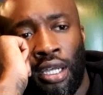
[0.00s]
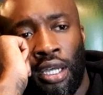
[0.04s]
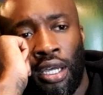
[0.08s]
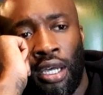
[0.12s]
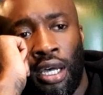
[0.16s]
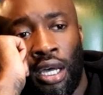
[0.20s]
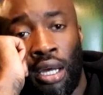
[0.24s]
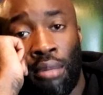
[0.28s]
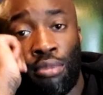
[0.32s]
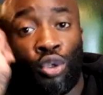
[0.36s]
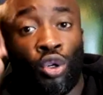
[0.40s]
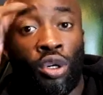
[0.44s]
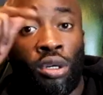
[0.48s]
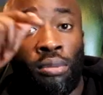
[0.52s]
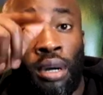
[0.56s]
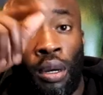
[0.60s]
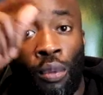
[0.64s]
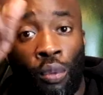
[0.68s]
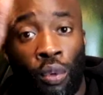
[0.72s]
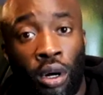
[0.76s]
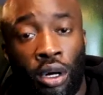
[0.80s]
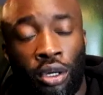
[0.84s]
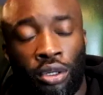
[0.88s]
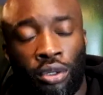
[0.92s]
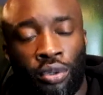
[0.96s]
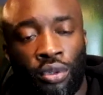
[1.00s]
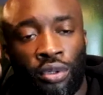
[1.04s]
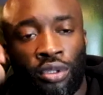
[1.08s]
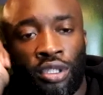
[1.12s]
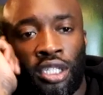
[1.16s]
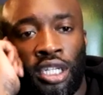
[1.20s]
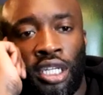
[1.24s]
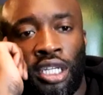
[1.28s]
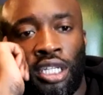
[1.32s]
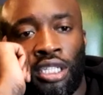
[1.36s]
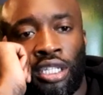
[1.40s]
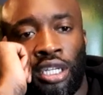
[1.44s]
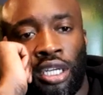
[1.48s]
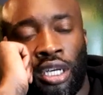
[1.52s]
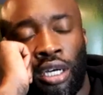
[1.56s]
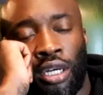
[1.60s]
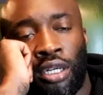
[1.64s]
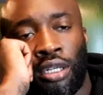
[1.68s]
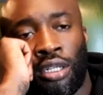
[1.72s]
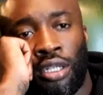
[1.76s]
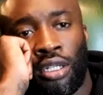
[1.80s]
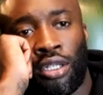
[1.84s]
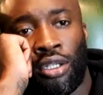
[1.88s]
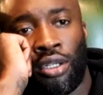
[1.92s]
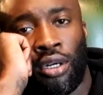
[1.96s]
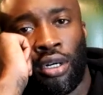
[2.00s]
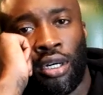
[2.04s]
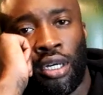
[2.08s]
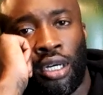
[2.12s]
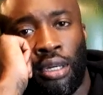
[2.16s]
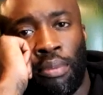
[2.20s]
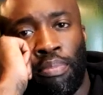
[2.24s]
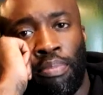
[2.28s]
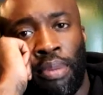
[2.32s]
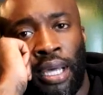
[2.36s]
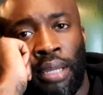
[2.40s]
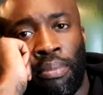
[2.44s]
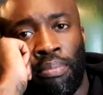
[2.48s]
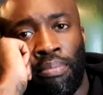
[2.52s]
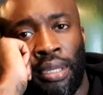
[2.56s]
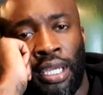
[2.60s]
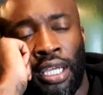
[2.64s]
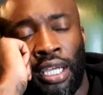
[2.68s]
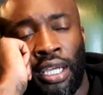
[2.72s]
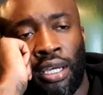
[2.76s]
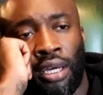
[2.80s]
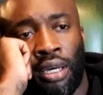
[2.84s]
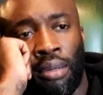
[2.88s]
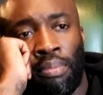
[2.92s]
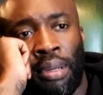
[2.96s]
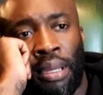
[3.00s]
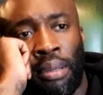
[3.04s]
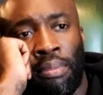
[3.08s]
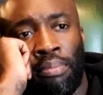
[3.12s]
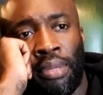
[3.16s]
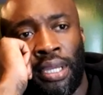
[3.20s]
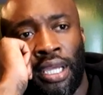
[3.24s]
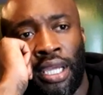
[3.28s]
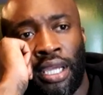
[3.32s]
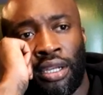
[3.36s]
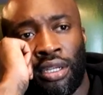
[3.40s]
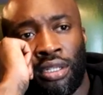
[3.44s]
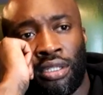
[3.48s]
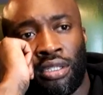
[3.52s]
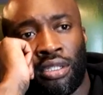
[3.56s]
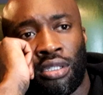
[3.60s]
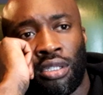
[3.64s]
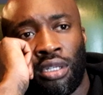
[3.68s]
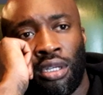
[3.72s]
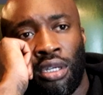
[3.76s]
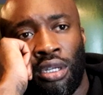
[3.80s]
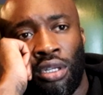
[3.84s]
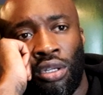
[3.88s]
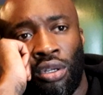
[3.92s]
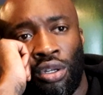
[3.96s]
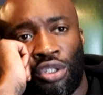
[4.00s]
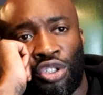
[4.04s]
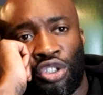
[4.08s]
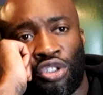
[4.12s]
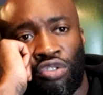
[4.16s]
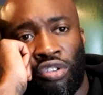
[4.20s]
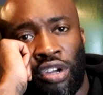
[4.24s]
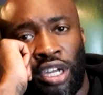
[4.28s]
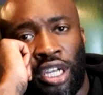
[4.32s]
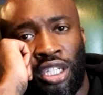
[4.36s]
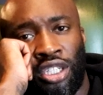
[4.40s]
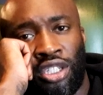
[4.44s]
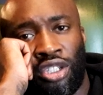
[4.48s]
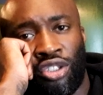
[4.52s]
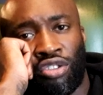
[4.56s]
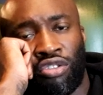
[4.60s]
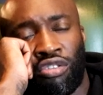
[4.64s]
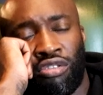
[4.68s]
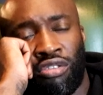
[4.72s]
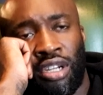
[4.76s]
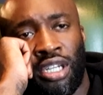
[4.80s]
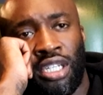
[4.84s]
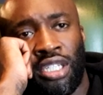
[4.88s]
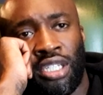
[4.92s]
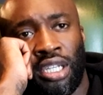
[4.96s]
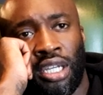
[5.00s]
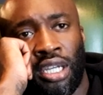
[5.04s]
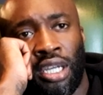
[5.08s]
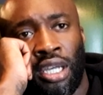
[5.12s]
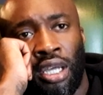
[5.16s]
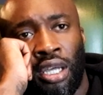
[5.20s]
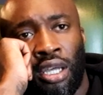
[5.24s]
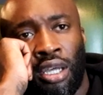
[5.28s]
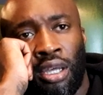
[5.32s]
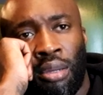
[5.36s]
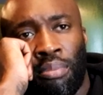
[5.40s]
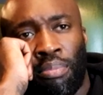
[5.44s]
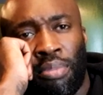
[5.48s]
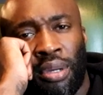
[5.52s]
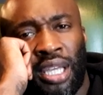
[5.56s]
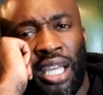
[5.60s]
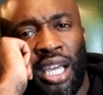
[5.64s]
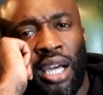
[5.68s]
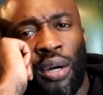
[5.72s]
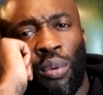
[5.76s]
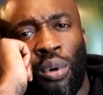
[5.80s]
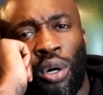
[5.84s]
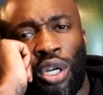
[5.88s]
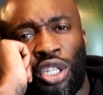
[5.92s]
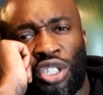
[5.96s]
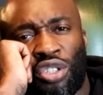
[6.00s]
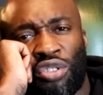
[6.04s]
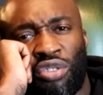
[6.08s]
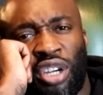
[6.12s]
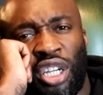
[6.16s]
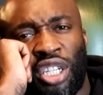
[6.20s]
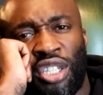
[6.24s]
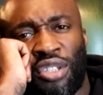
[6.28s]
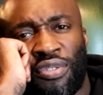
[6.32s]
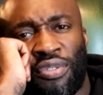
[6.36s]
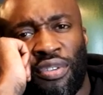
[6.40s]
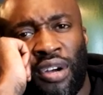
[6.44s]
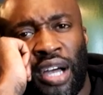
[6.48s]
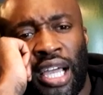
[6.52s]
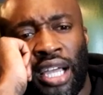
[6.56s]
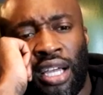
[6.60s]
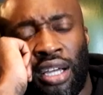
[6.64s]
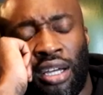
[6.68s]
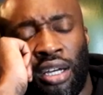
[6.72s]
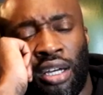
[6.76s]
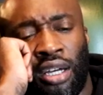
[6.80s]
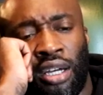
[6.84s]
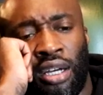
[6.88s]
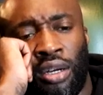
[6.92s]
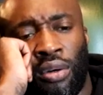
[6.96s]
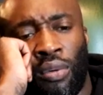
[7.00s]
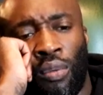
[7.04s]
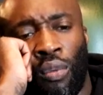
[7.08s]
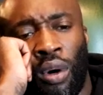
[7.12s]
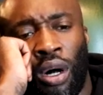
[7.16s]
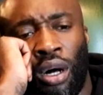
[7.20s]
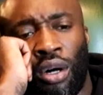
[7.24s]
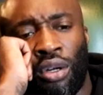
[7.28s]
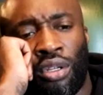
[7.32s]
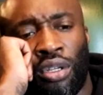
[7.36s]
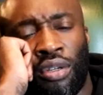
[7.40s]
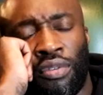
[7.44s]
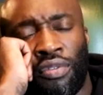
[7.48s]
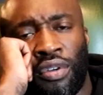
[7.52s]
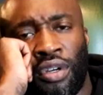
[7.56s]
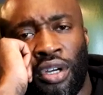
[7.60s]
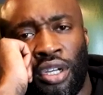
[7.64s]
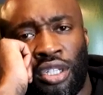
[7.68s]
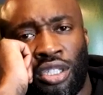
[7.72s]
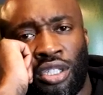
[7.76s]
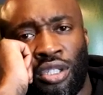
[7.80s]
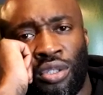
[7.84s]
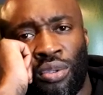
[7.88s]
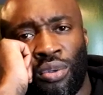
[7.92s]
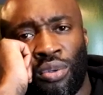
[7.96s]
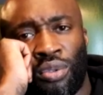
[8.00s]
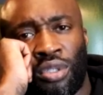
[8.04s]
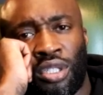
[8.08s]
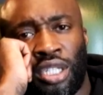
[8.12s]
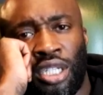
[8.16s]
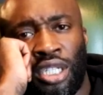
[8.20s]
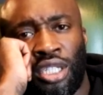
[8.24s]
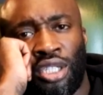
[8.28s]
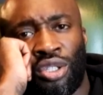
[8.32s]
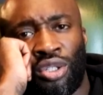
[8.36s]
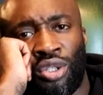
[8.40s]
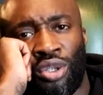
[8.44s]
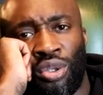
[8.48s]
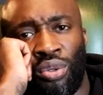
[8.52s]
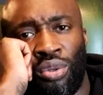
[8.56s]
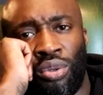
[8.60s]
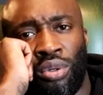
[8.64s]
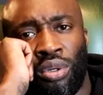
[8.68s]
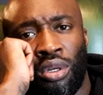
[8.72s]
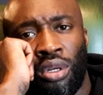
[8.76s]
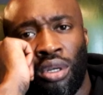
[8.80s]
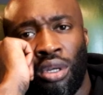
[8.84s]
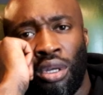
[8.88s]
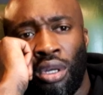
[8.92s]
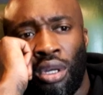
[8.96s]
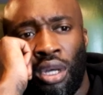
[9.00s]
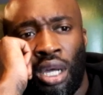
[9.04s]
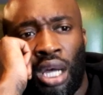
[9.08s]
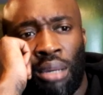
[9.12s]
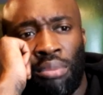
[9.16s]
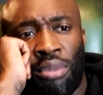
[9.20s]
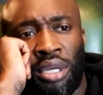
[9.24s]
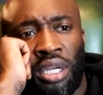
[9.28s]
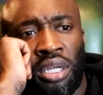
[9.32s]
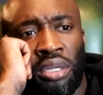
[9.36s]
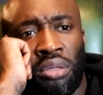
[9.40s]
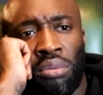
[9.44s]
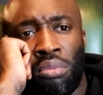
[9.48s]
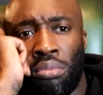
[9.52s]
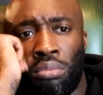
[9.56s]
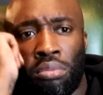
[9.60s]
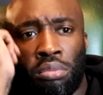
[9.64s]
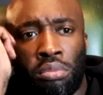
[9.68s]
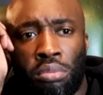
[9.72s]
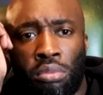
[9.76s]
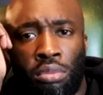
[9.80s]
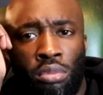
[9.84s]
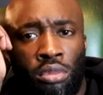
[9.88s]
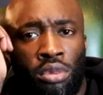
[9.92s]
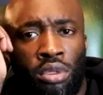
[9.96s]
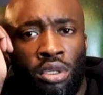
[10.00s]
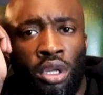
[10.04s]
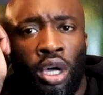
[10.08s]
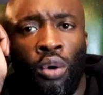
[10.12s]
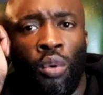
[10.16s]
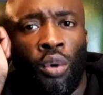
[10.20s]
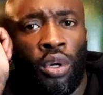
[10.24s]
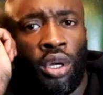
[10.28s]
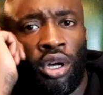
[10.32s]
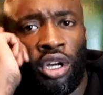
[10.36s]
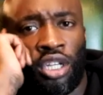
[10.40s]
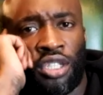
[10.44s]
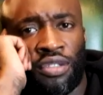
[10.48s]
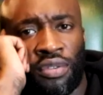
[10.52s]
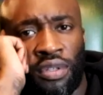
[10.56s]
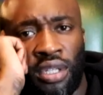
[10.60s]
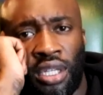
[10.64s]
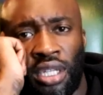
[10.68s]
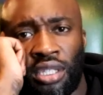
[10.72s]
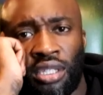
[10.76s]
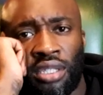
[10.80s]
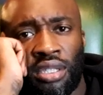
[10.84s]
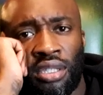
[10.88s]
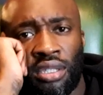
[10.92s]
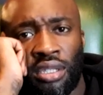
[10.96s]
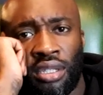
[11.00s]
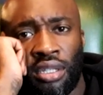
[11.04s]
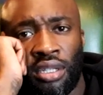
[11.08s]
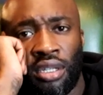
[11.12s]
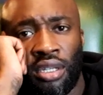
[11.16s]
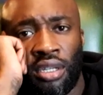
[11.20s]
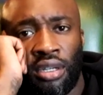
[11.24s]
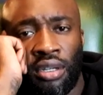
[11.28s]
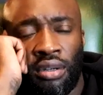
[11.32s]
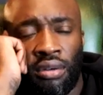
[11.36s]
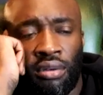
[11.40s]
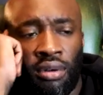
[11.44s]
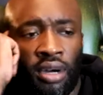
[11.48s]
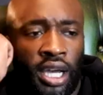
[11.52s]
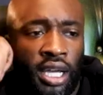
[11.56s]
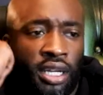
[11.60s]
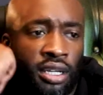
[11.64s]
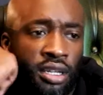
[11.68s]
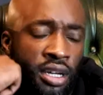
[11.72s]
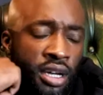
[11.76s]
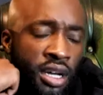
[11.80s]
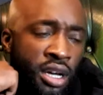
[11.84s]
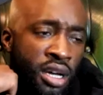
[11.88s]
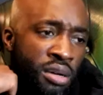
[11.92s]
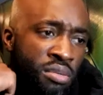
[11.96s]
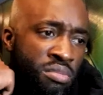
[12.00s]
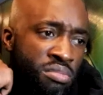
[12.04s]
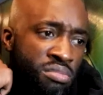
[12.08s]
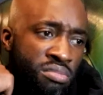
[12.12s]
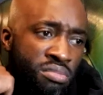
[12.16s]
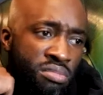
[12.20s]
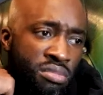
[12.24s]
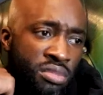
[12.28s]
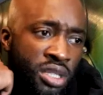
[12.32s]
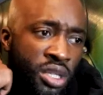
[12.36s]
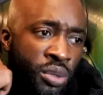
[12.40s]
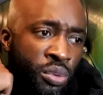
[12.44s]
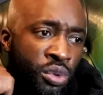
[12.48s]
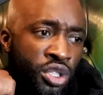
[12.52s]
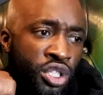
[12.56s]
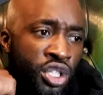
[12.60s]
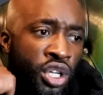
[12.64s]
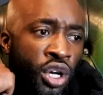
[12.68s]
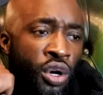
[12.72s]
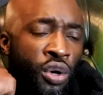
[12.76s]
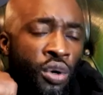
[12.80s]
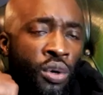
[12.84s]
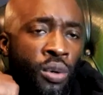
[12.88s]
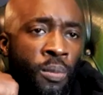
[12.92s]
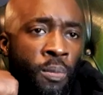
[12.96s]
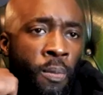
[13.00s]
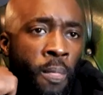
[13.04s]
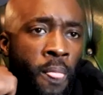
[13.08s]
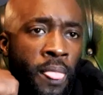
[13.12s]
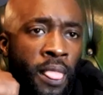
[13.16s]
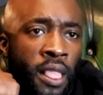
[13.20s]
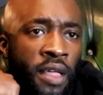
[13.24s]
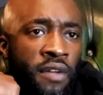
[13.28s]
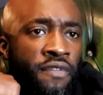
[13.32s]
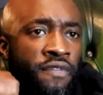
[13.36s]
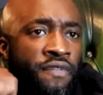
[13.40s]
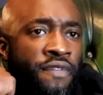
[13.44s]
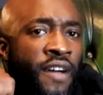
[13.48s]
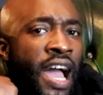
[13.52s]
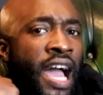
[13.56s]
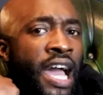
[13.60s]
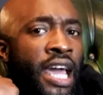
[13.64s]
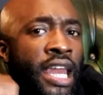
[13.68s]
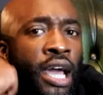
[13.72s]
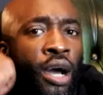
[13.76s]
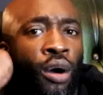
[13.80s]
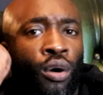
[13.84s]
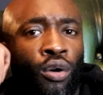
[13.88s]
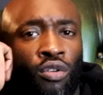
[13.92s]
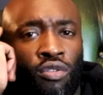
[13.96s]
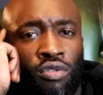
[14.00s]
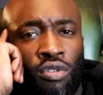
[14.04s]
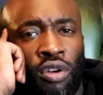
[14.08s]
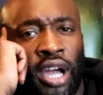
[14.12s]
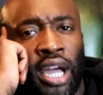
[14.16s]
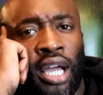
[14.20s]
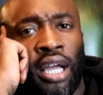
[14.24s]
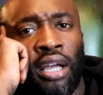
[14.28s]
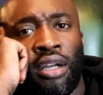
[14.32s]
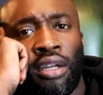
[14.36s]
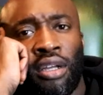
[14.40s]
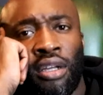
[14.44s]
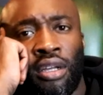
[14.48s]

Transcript: I'm talking about Wilder Ortiz here, not Ben Beaker. Ben Beaker's not strange, it's crazy. But yeah, what a strange fight, Wilder versus Ortiz 2. I mean, no one asked for this, right? There was no fan outcry